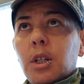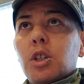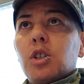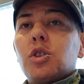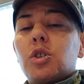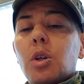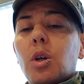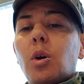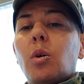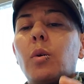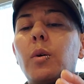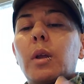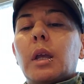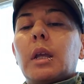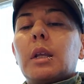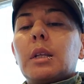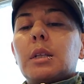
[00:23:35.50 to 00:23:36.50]
So,
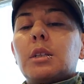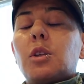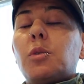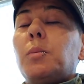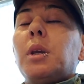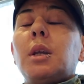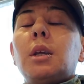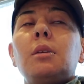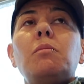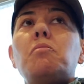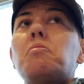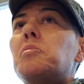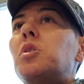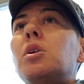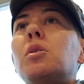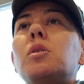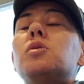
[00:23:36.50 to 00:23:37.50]
to me,
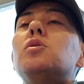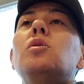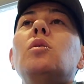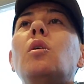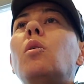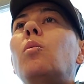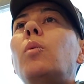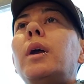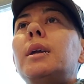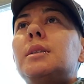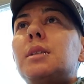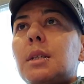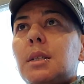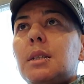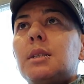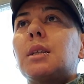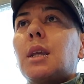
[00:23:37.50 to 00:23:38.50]
there's no way to
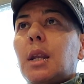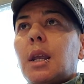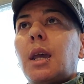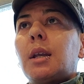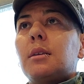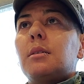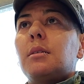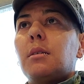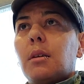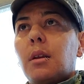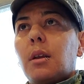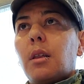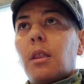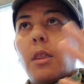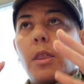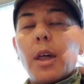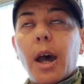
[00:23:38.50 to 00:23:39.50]
disconnect
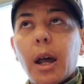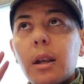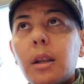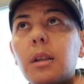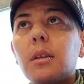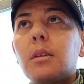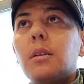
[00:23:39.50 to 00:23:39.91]
that